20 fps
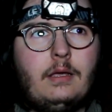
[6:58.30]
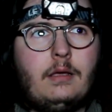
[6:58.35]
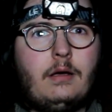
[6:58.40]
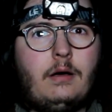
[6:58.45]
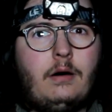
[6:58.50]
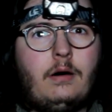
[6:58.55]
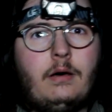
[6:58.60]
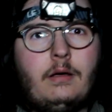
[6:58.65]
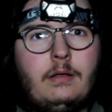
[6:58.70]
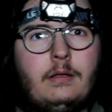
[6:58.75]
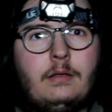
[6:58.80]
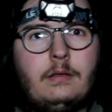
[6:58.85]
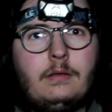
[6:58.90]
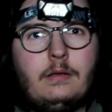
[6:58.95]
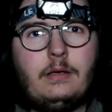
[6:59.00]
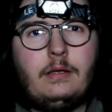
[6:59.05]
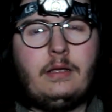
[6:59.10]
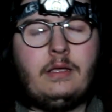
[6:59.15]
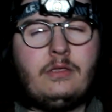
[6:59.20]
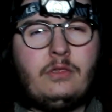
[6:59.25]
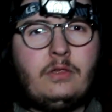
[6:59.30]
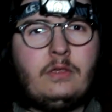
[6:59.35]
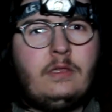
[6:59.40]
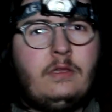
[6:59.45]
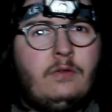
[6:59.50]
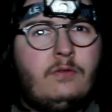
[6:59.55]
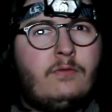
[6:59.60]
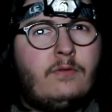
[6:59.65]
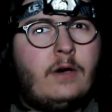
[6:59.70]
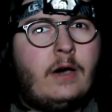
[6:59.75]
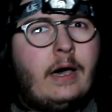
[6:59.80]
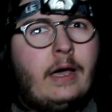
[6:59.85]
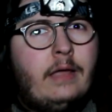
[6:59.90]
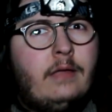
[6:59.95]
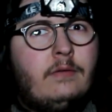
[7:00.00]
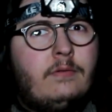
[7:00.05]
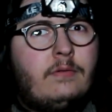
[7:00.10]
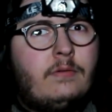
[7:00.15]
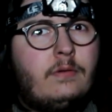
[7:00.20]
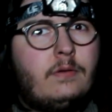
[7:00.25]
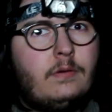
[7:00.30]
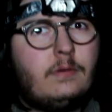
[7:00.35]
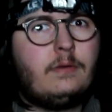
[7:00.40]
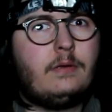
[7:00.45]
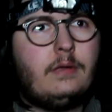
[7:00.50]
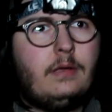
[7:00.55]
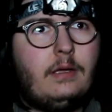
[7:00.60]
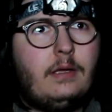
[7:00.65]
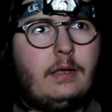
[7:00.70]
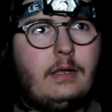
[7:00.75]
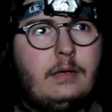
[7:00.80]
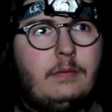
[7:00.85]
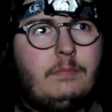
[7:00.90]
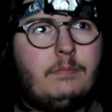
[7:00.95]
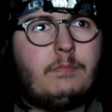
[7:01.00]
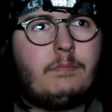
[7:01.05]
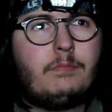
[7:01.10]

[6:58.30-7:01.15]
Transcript: on an HEQ5, and I'm